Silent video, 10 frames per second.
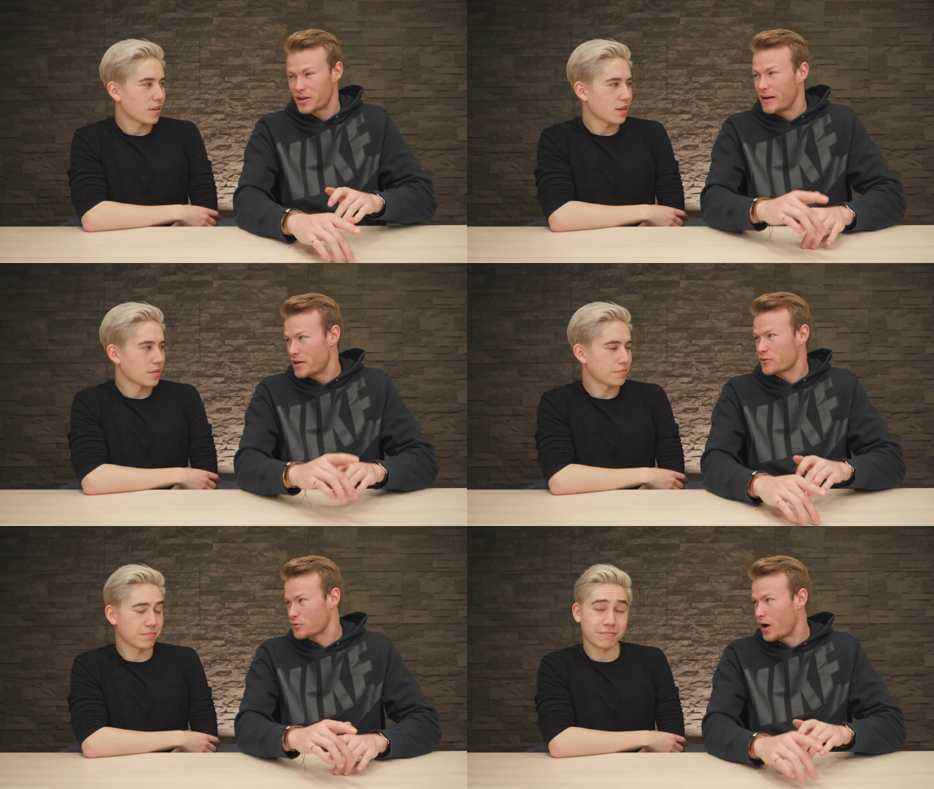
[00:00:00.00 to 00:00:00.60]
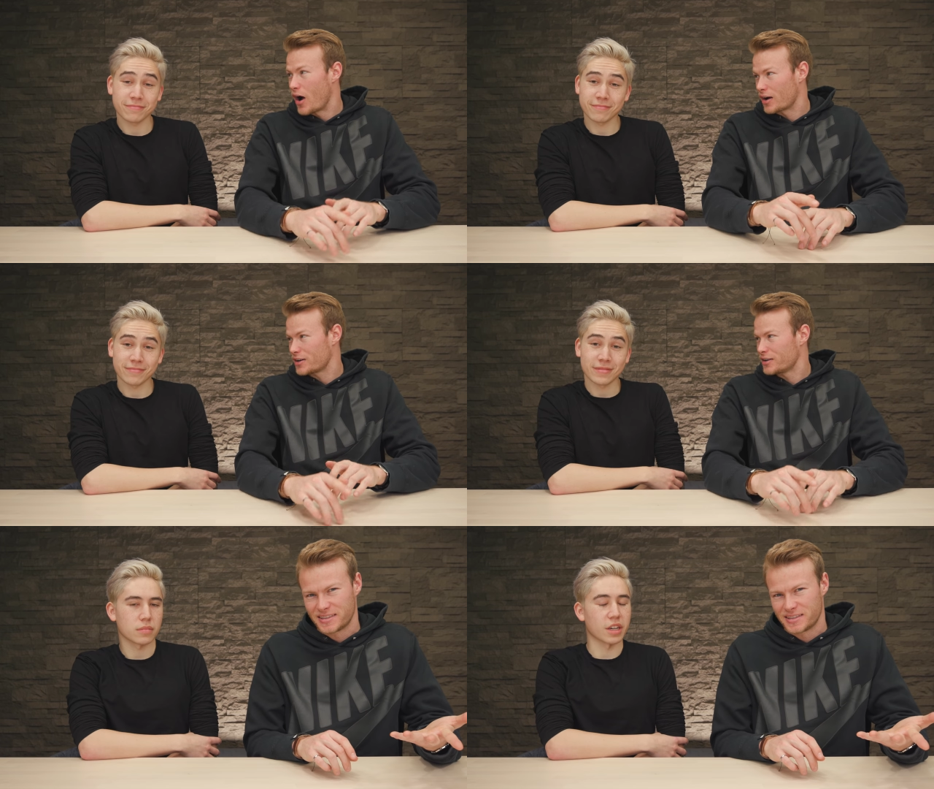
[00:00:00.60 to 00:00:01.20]
Speaker 1: gonna have that rock. Mm,
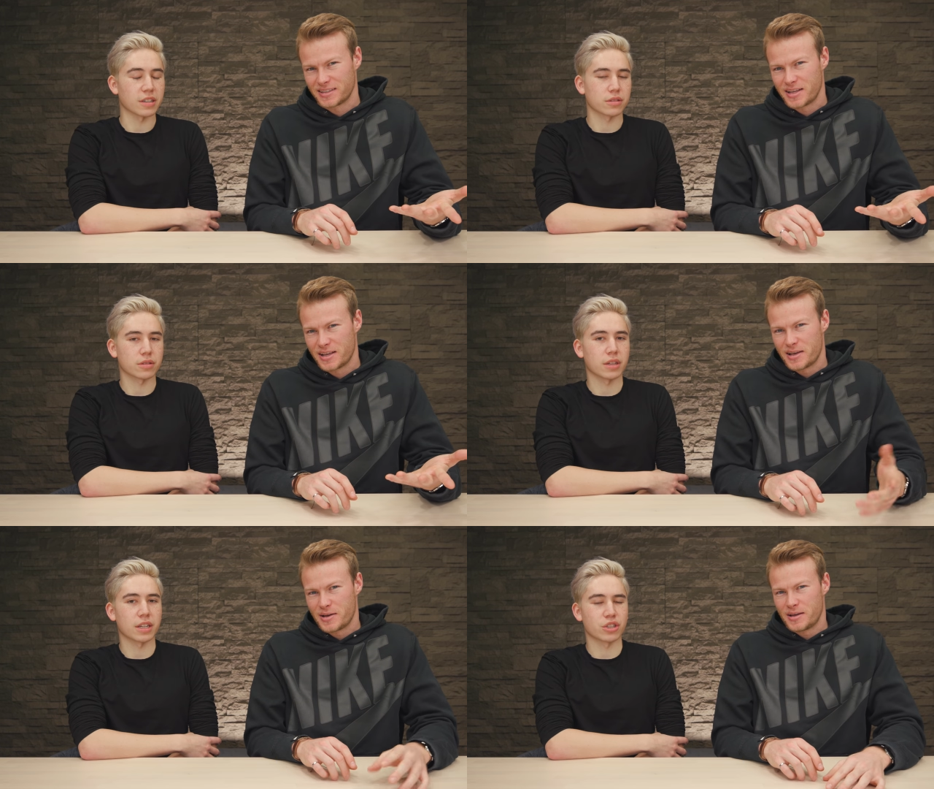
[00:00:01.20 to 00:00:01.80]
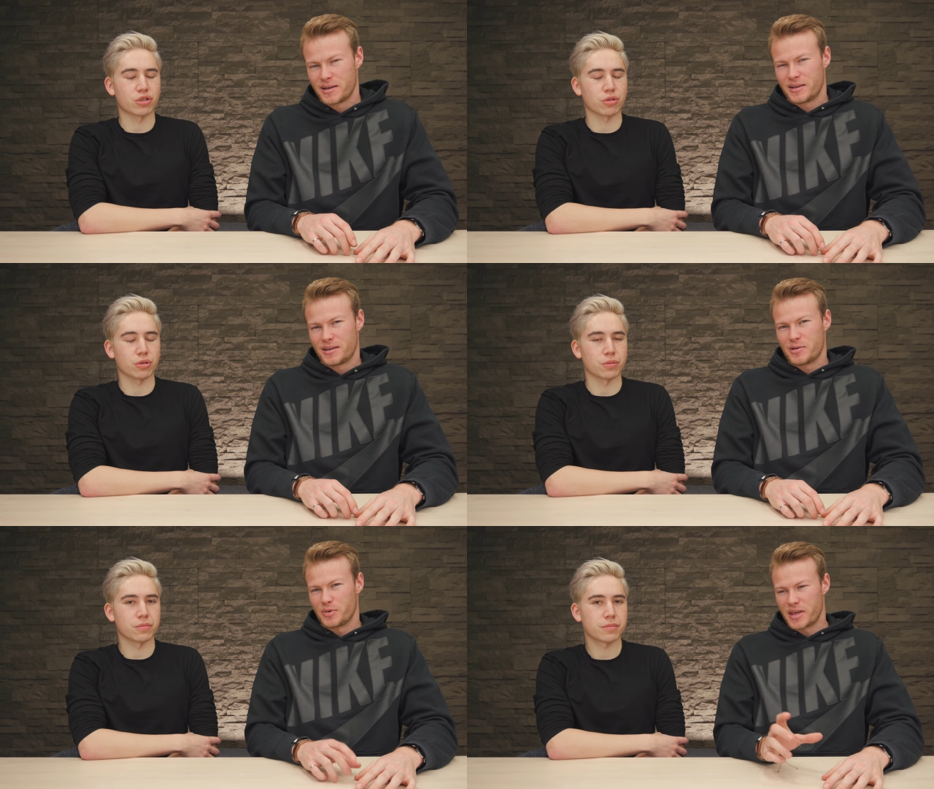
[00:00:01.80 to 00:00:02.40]
Speaker 2: yes, that is
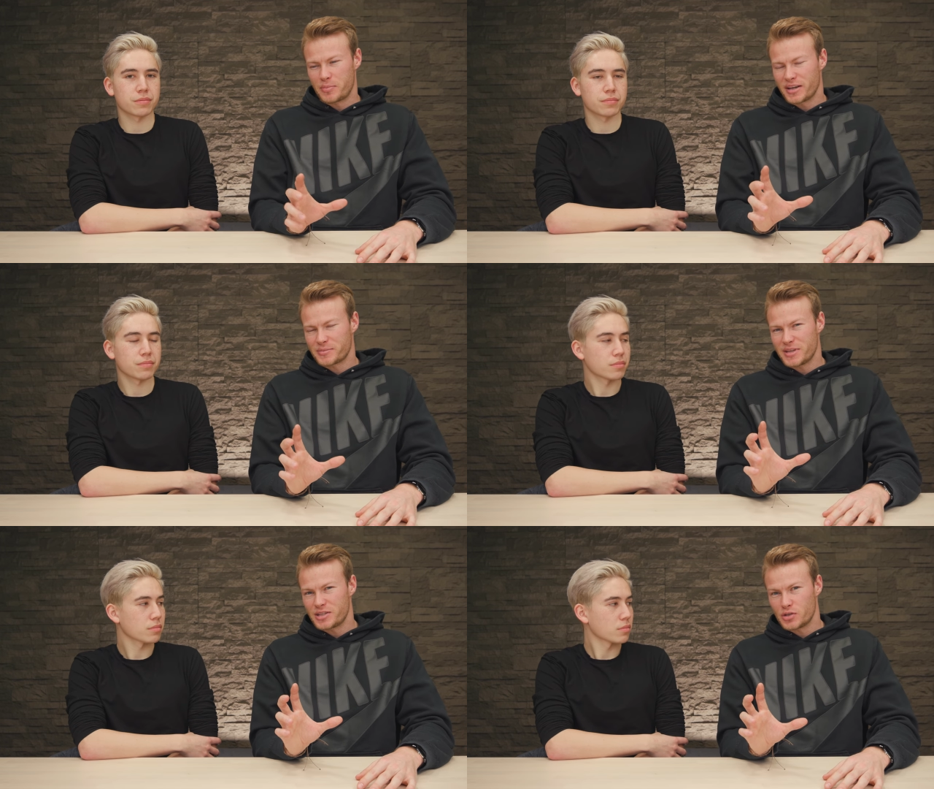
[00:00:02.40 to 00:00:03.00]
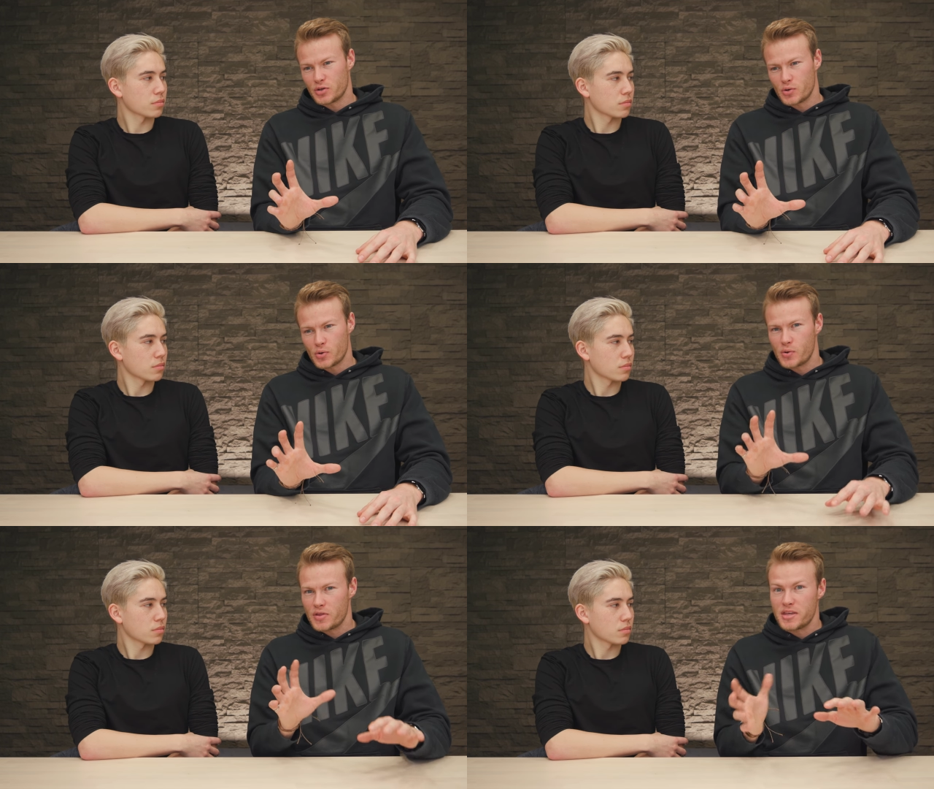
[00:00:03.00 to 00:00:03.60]
true.
Speaker 1: But that brings me
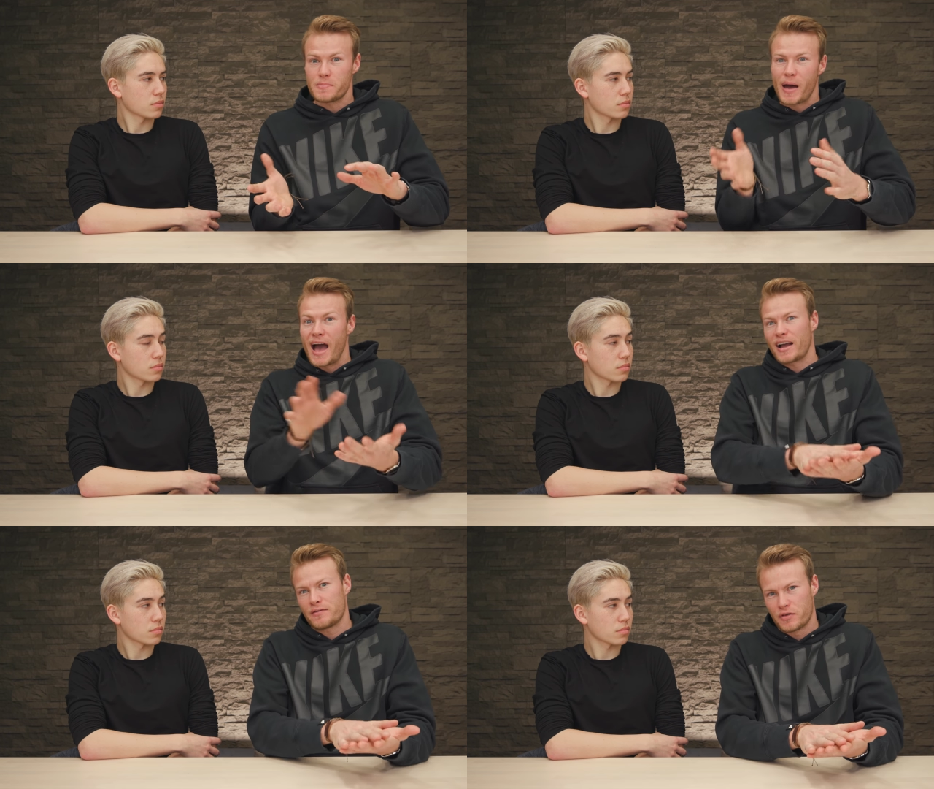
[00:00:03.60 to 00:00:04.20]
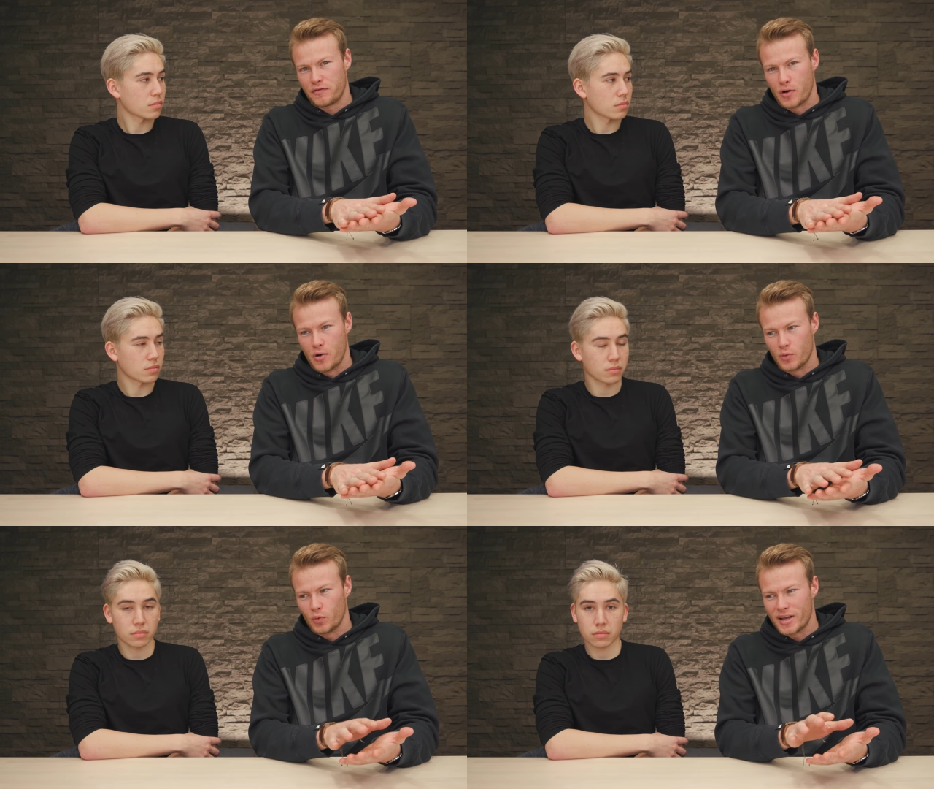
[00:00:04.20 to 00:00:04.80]
to the back of the
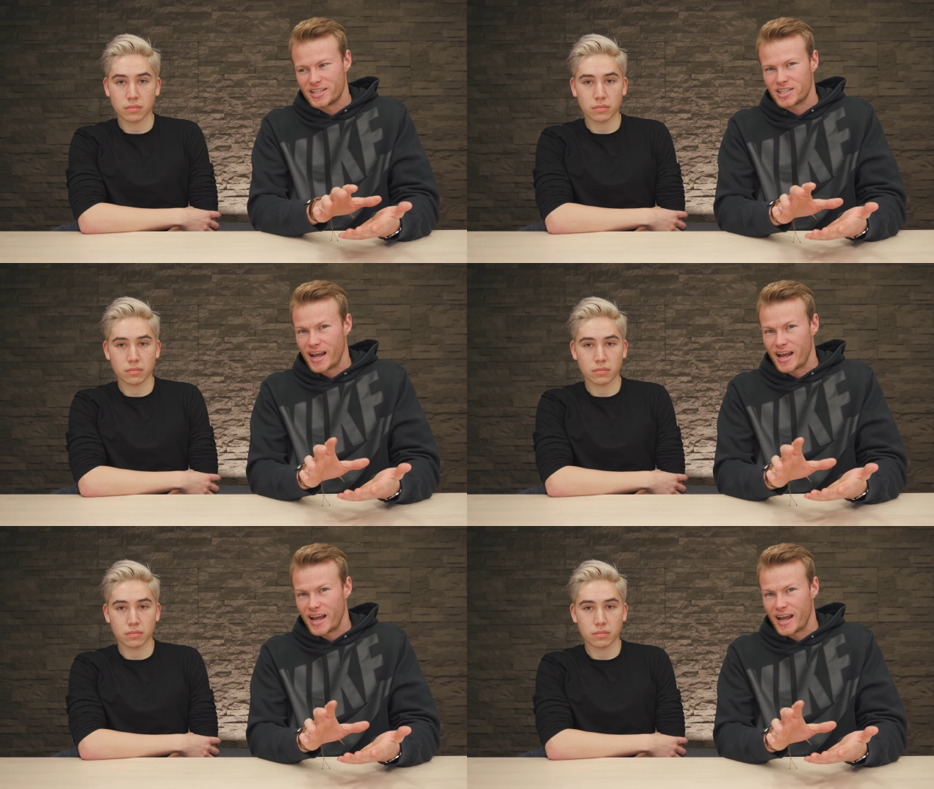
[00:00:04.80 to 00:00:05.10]
phone, which